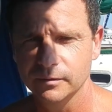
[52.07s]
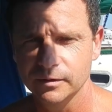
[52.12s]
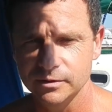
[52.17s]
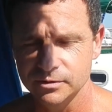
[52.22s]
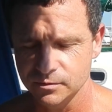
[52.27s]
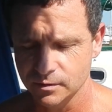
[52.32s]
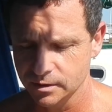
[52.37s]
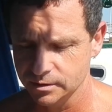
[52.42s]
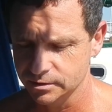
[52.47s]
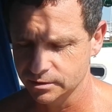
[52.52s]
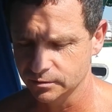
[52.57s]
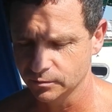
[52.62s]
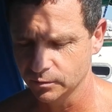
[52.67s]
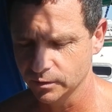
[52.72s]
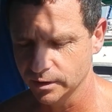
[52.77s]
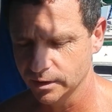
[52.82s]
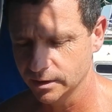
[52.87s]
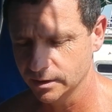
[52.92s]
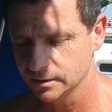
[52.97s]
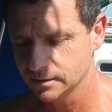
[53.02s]
we was watching the
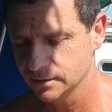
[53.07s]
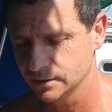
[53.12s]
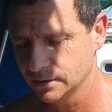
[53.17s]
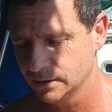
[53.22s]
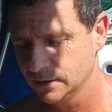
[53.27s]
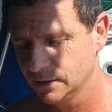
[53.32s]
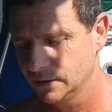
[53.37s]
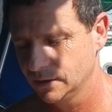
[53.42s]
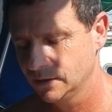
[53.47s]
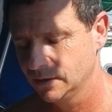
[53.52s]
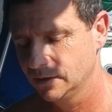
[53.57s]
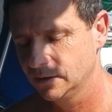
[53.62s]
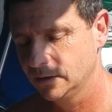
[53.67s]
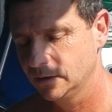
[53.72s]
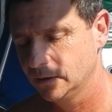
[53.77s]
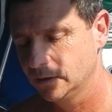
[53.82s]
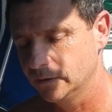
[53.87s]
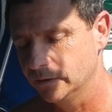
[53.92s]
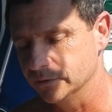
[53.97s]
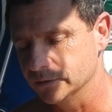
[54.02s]
wind.
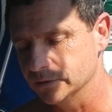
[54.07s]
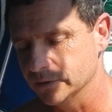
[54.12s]
It was